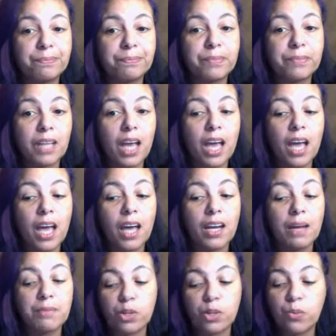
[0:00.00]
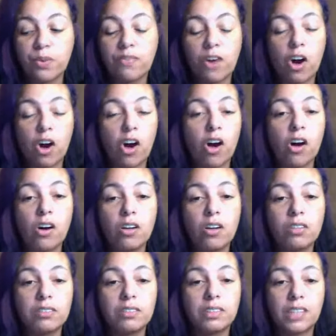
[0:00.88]
And I'm sure we've
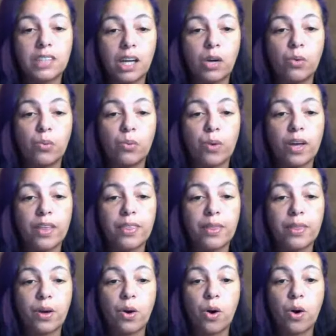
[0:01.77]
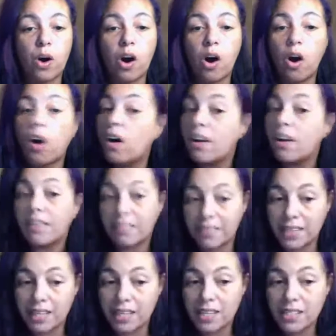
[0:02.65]
all dealt with all of
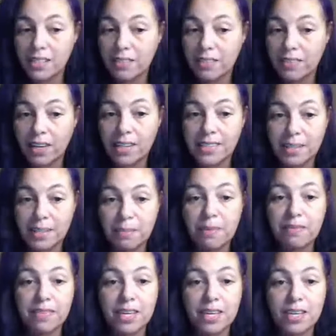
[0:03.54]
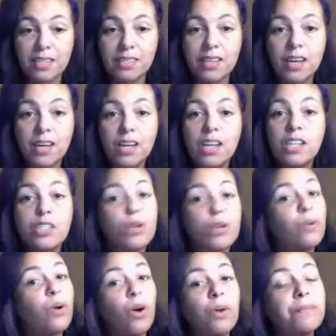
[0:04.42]
these, if not some of these. So
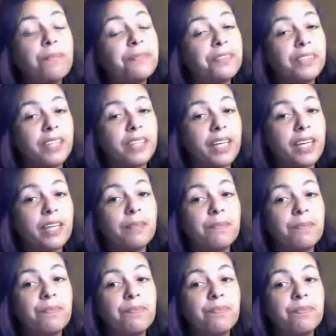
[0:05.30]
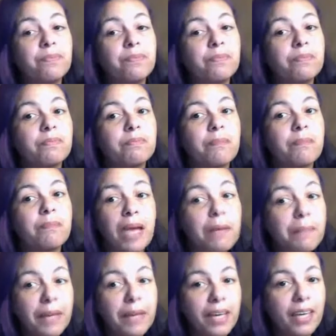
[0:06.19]
hopefully,
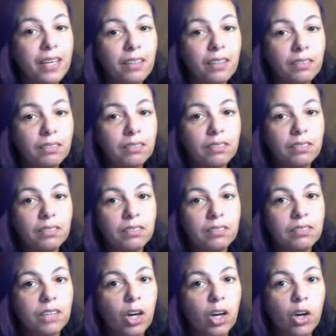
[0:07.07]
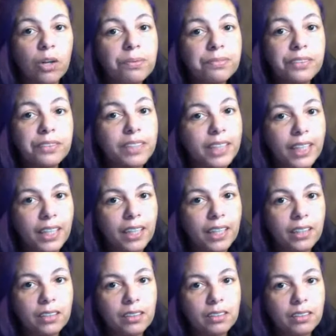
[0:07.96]
maybe,
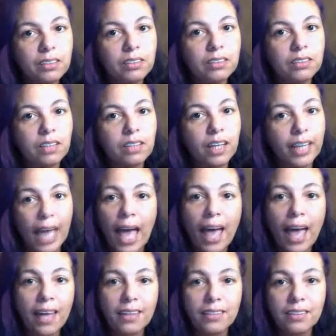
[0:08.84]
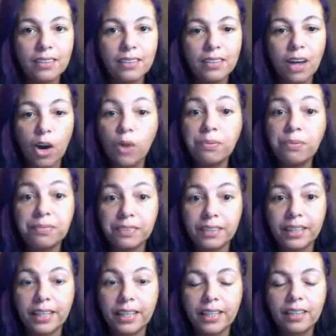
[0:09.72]
hopefully, again,
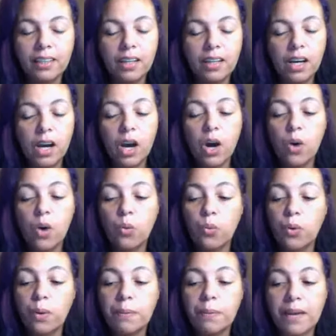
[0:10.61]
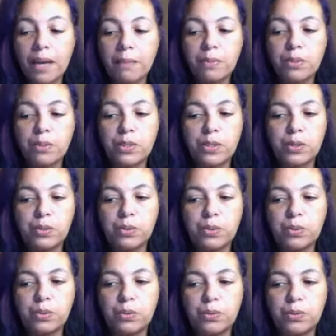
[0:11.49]
hopefully, we'll be able
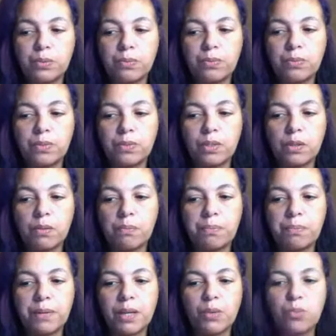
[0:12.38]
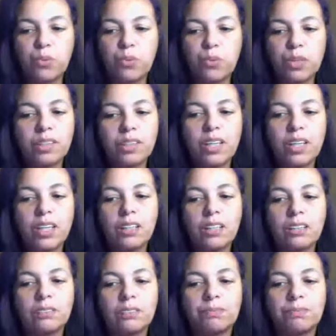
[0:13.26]
to be really,